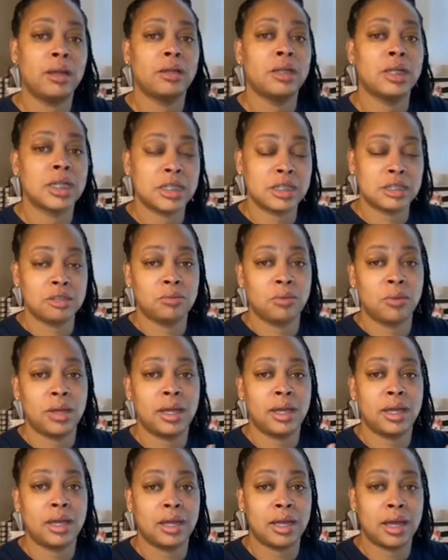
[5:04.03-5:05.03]
this is
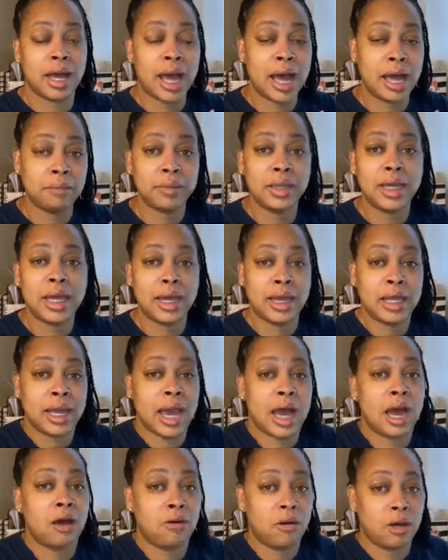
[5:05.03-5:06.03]
what I'm getting
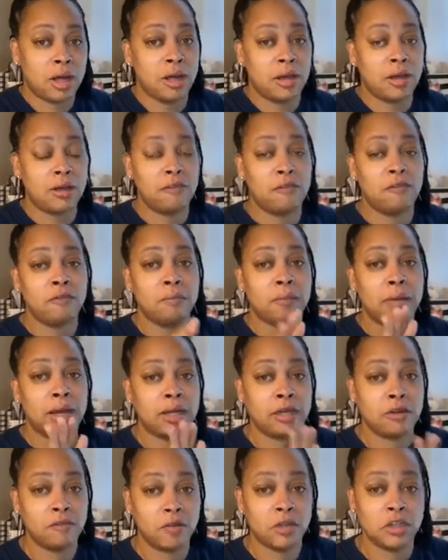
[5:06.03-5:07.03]
out of my
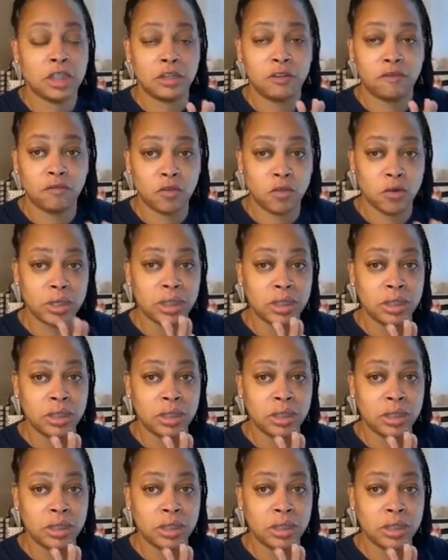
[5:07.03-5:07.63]
devotion for